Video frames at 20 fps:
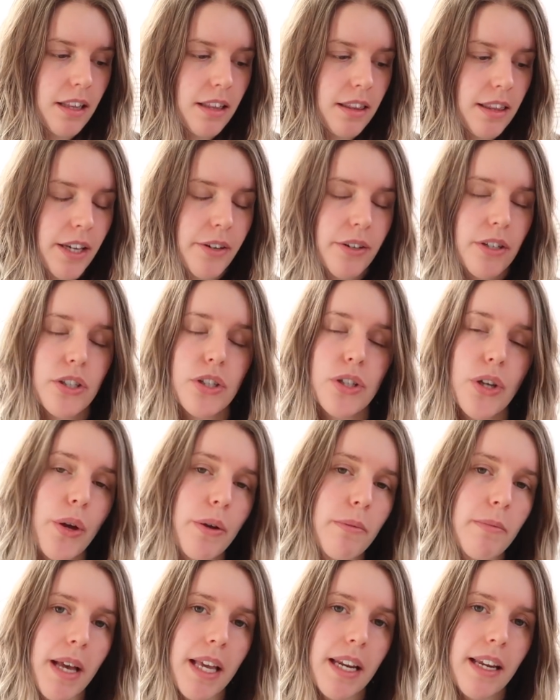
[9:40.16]
There are
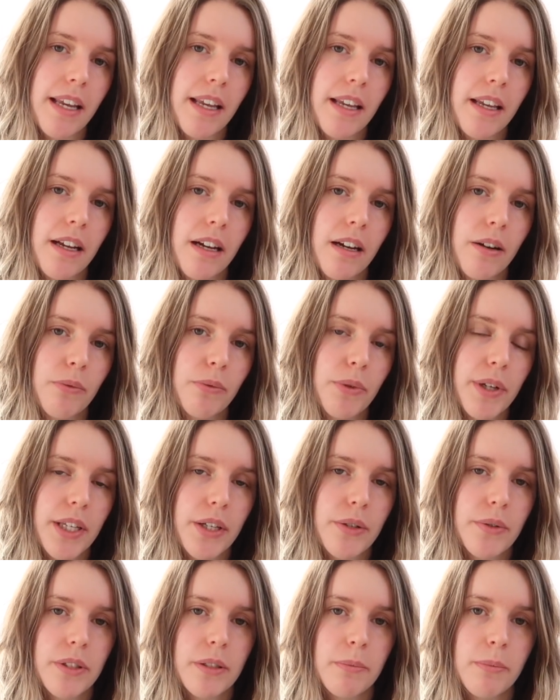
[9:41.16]
so many
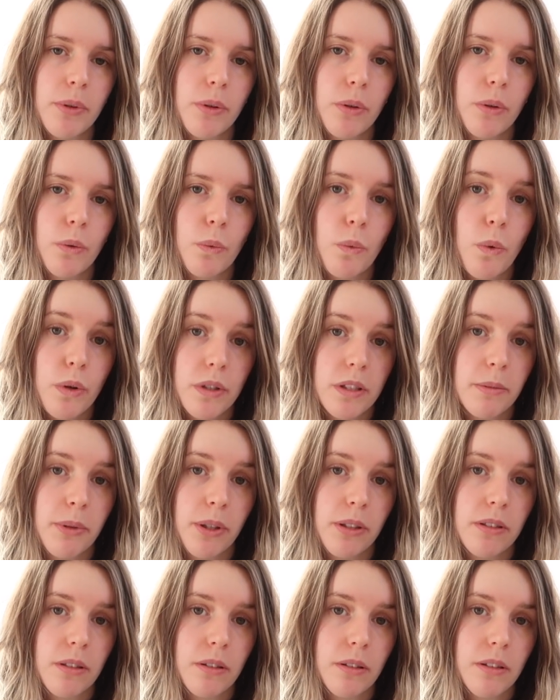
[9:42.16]
reusable water
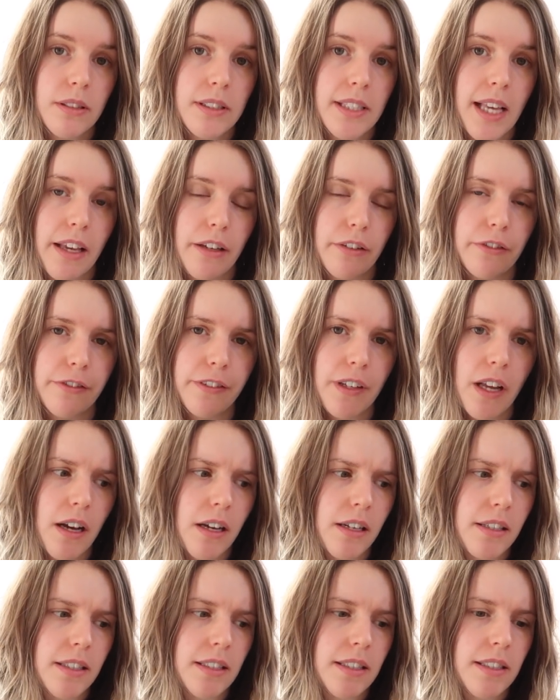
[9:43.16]
bottles and
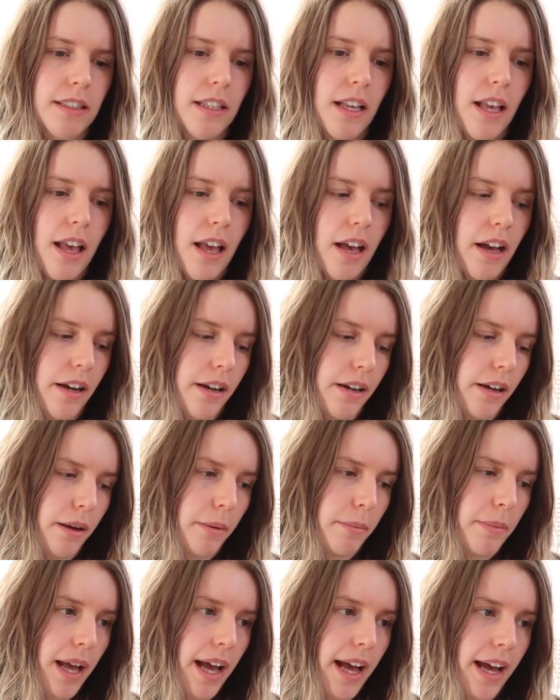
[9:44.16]
flasks
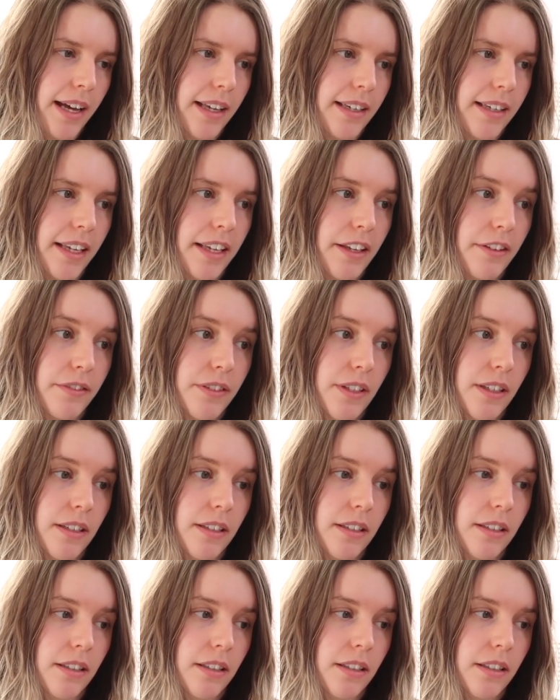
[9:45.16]
and
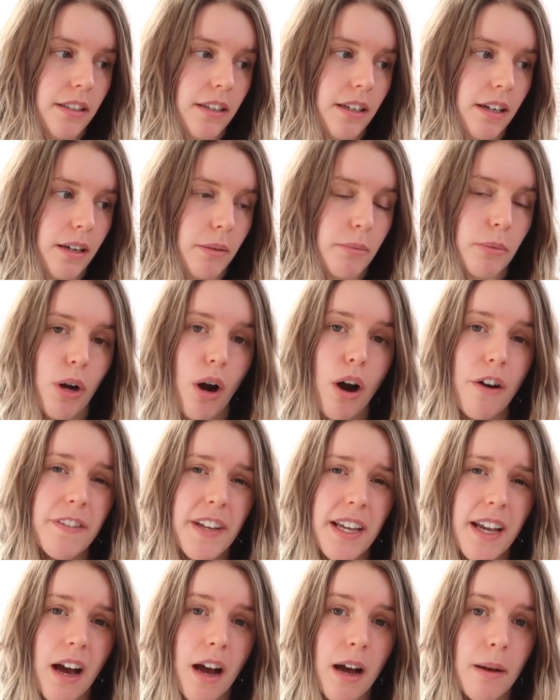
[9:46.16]
even
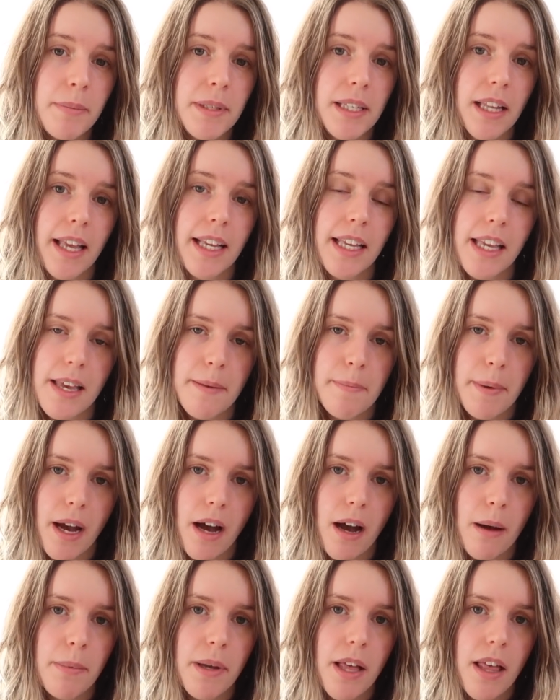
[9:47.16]
coffee cups like Keep
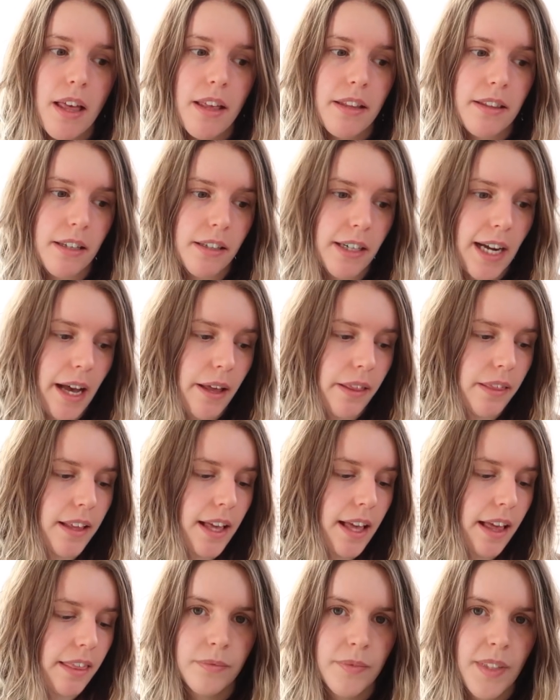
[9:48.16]
Cup that are out
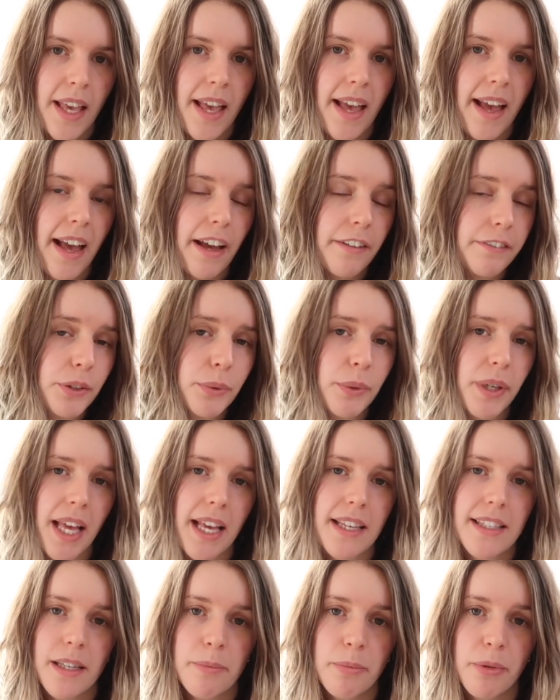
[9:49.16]
there. Everyone
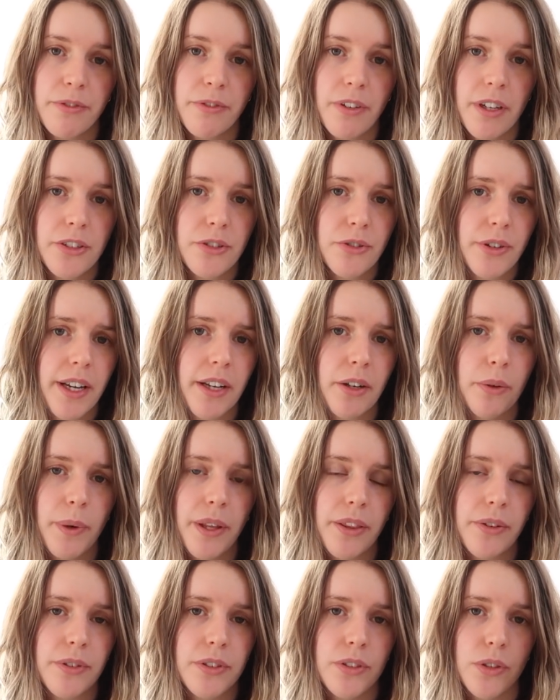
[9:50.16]
has their preferred drink,
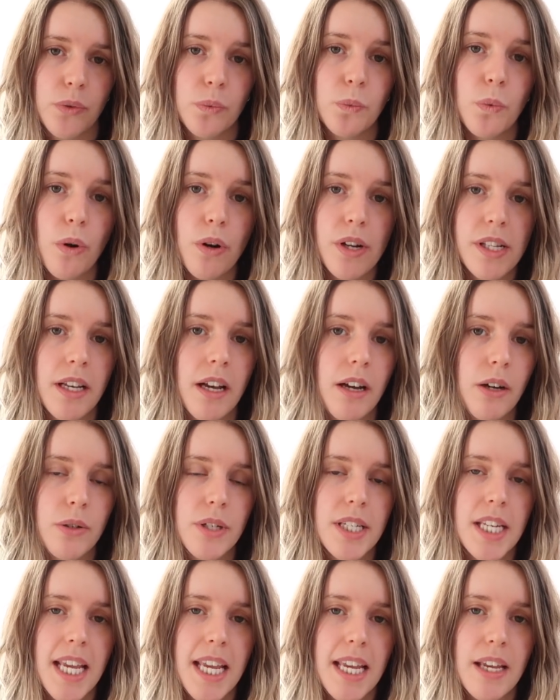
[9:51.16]
whether it's just water
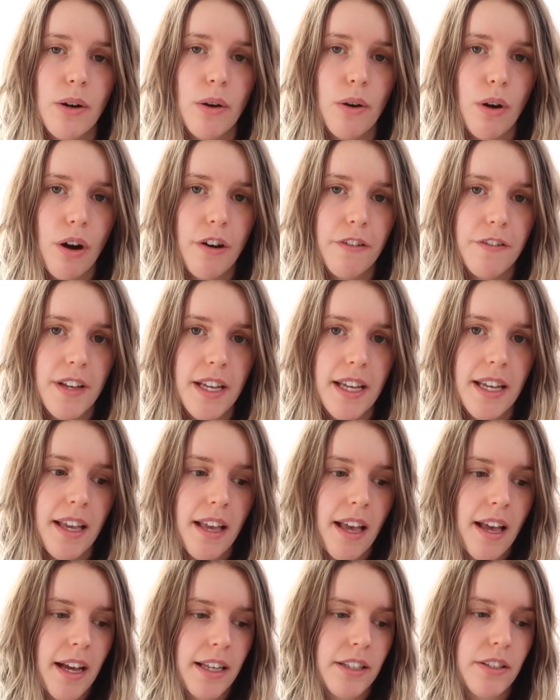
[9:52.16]
or tea or coffee,
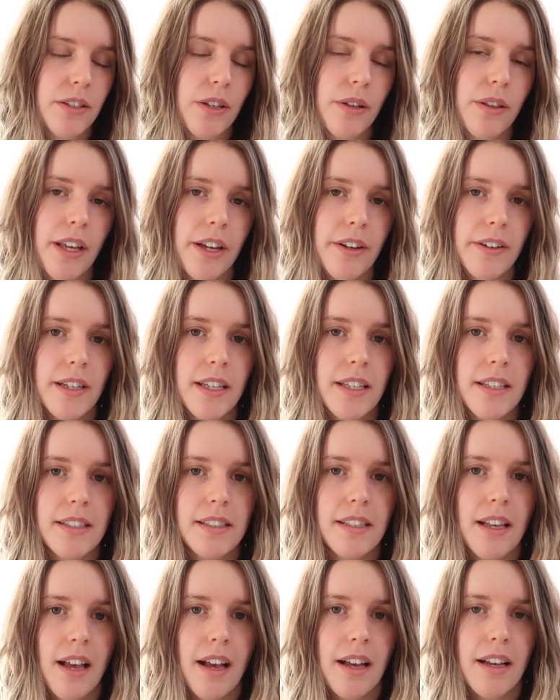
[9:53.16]
and so there
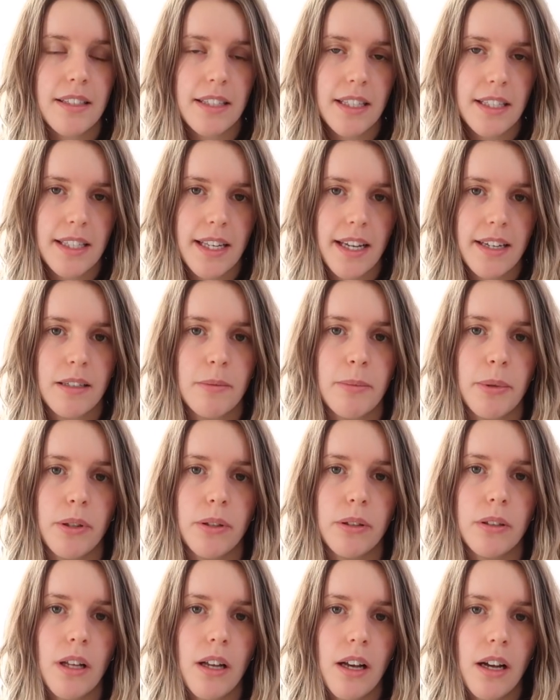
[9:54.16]
is a
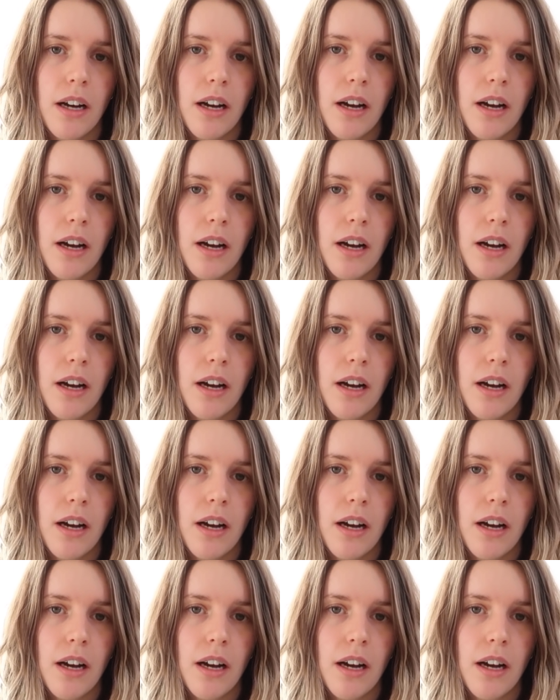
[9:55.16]
sustainable